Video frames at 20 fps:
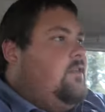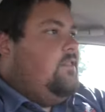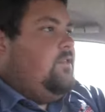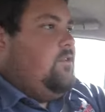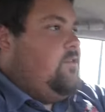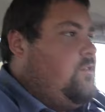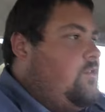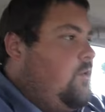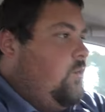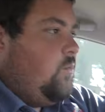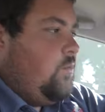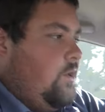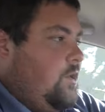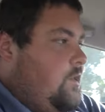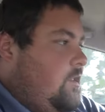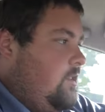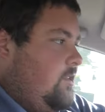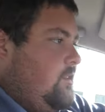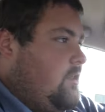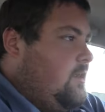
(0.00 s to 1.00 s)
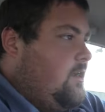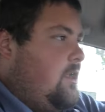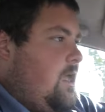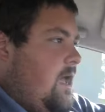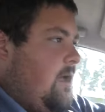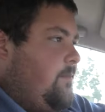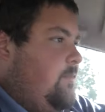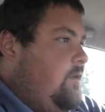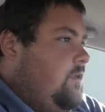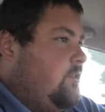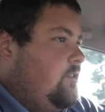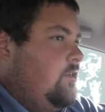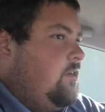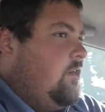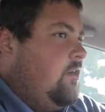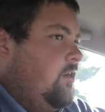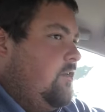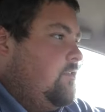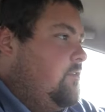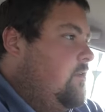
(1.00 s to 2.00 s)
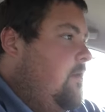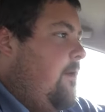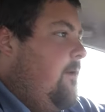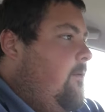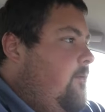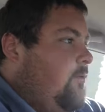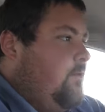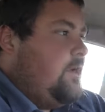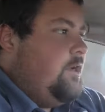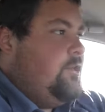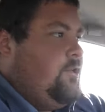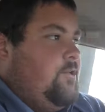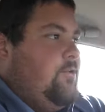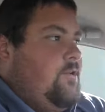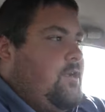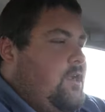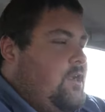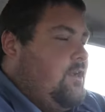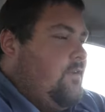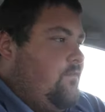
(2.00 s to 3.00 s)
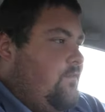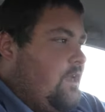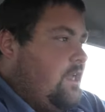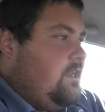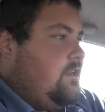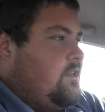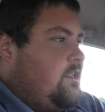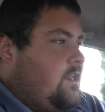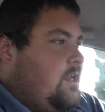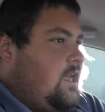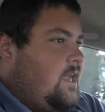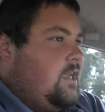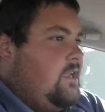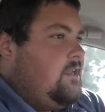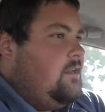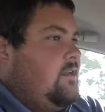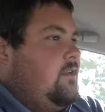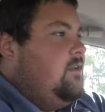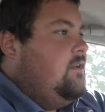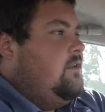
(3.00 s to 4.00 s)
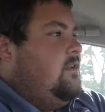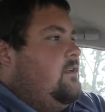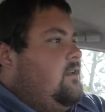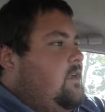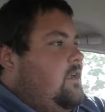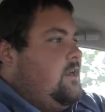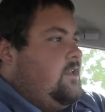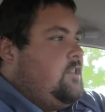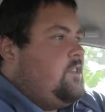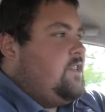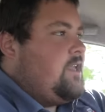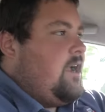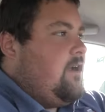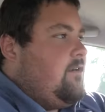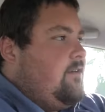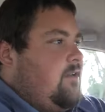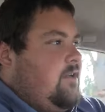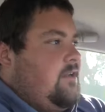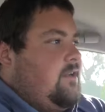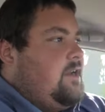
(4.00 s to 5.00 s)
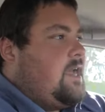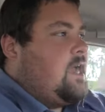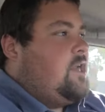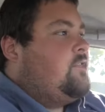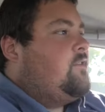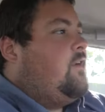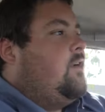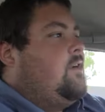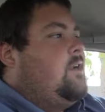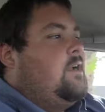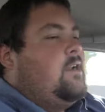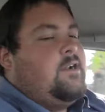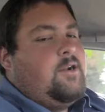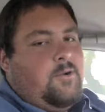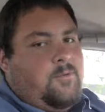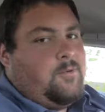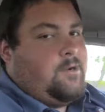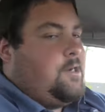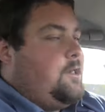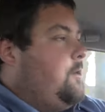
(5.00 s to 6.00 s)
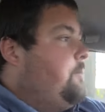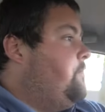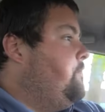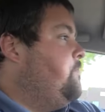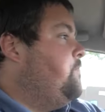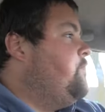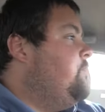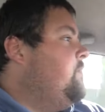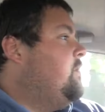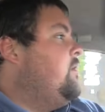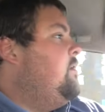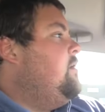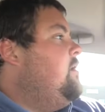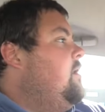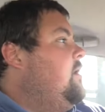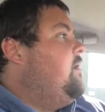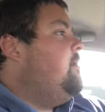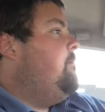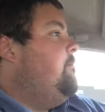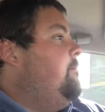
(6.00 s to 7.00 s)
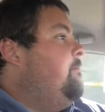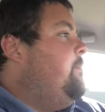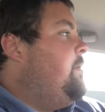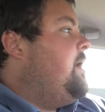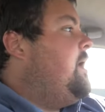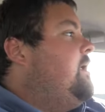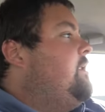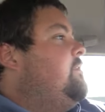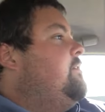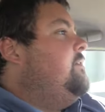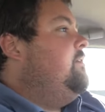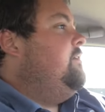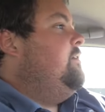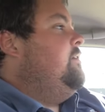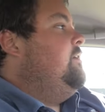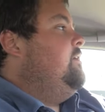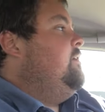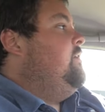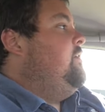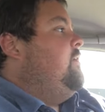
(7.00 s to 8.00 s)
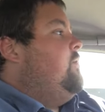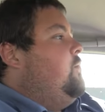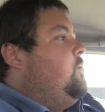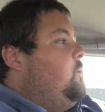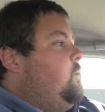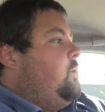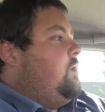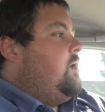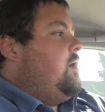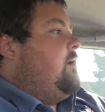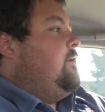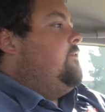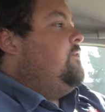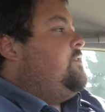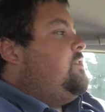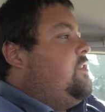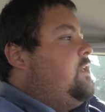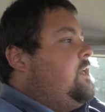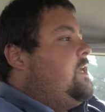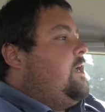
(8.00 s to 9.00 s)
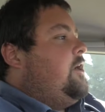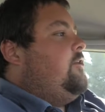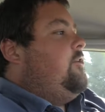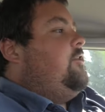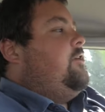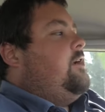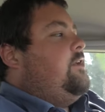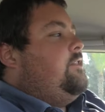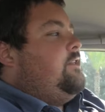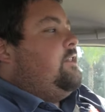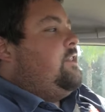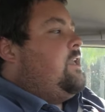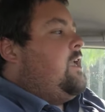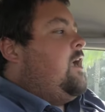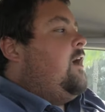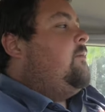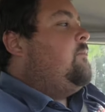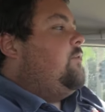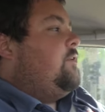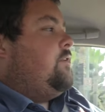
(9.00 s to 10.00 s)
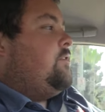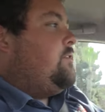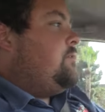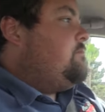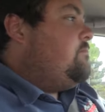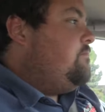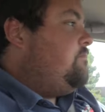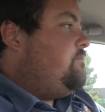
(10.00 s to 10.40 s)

There's no work that's going to happen on the cars. We're not doing an event tonight. It is Saturday, a NASCAR night at our window. Oh. But we obviously carry around these cameras.